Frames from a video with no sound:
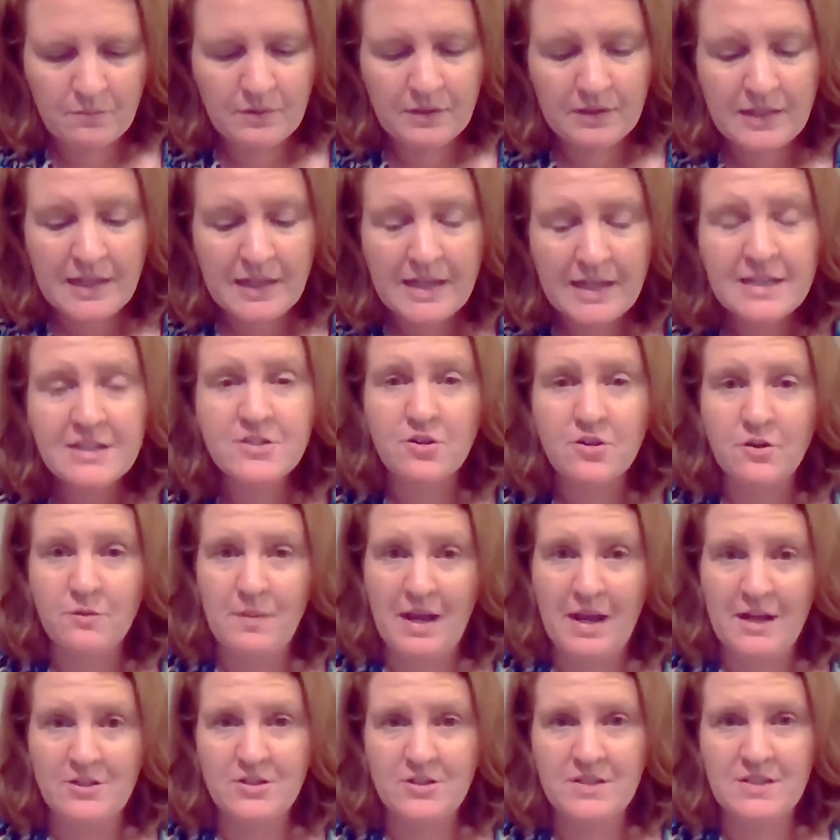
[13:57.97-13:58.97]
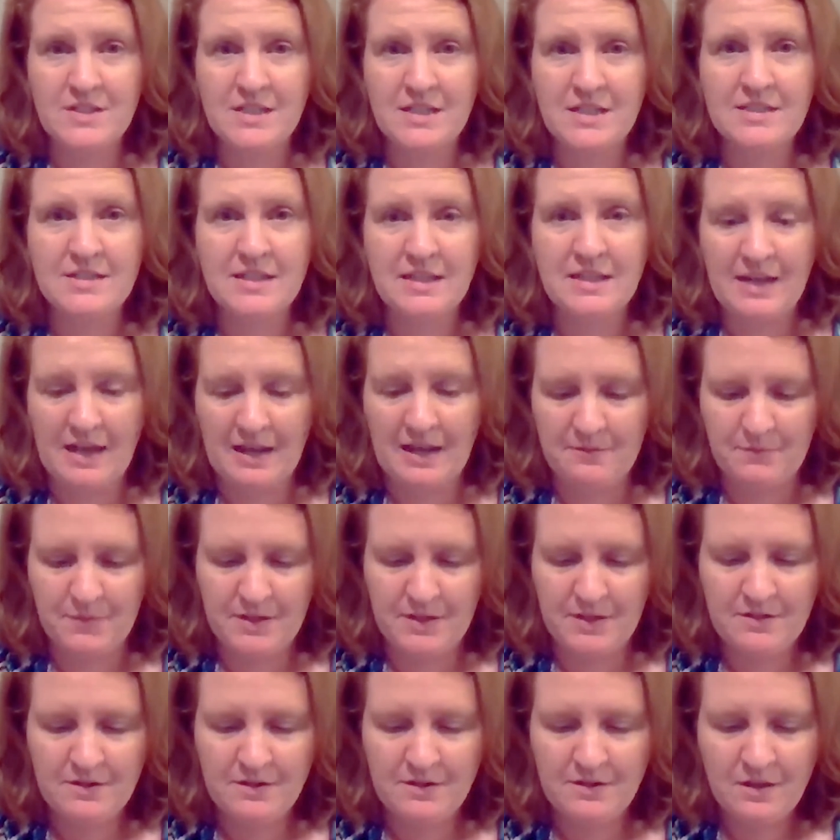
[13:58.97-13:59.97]
"Please, Your Majesty," said
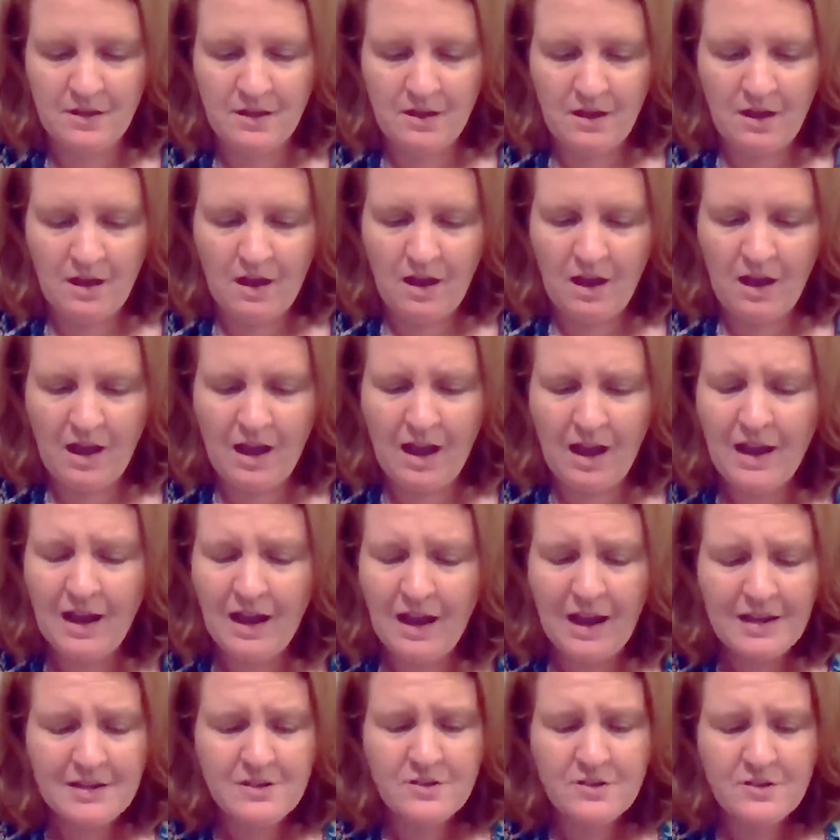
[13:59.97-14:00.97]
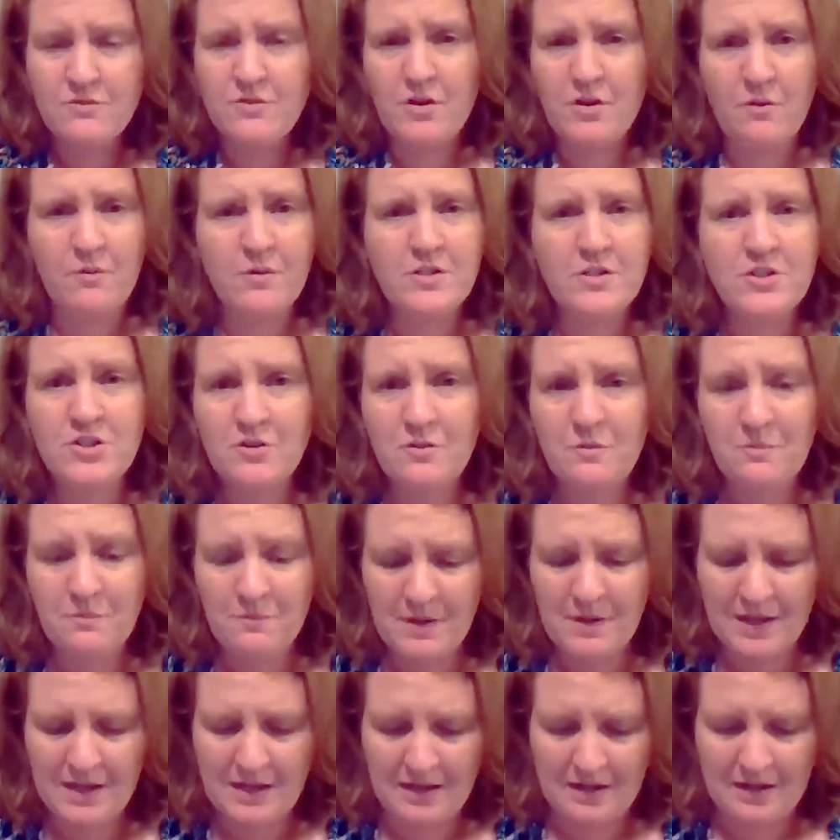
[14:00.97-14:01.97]
Edmund, I don't know what you
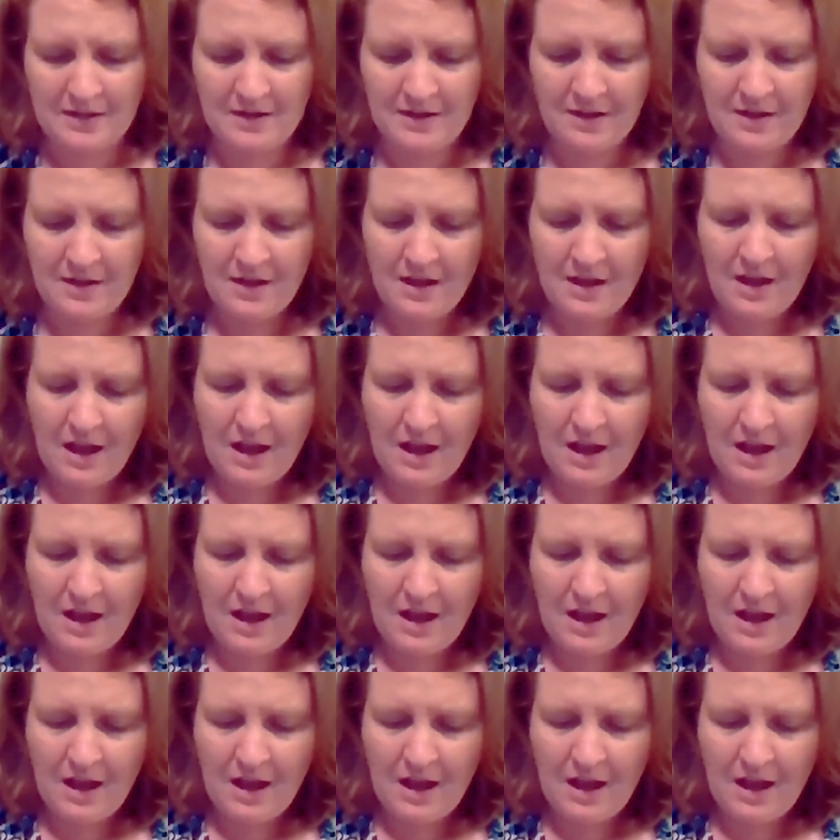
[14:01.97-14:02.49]
mean.